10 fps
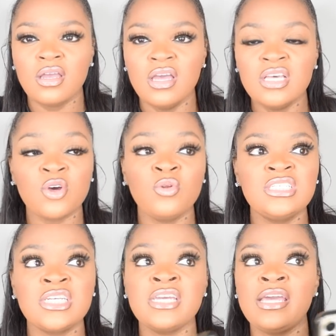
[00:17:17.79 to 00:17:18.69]
It's only
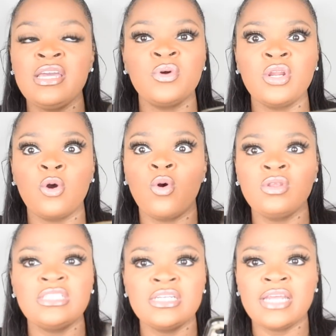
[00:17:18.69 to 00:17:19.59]
shit he would know.
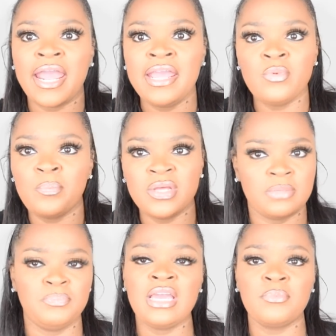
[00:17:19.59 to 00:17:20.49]
Only shit that he
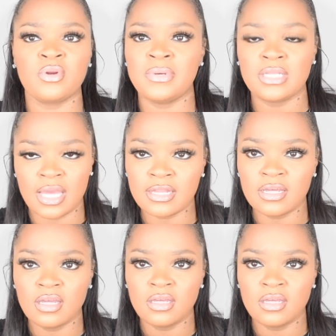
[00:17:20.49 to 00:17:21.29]
would be able to put together.